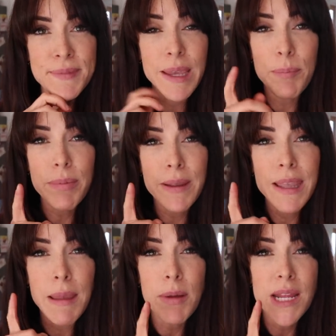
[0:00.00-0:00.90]
Yep,
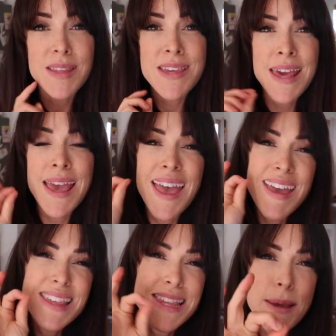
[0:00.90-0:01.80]
keeping it
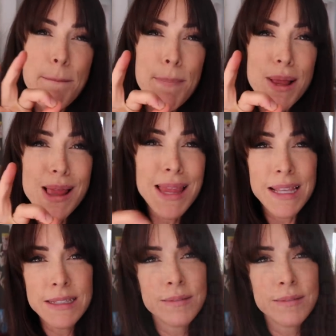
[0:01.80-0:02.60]
simple.